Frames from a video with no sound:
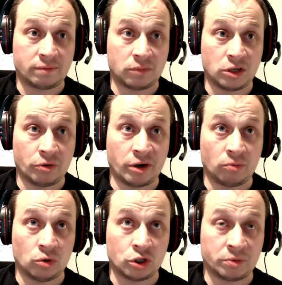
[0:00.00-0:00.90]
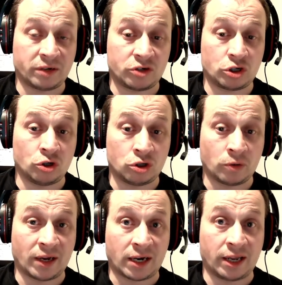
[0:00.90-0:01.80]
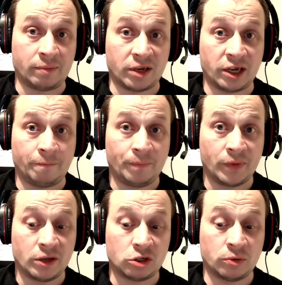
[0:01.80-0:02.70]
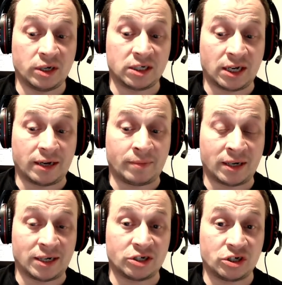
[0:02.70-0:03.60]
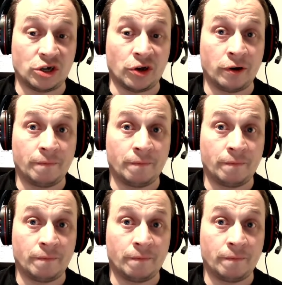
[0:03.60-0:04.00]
unit was objective secured, so I claimed it. So in my last turn,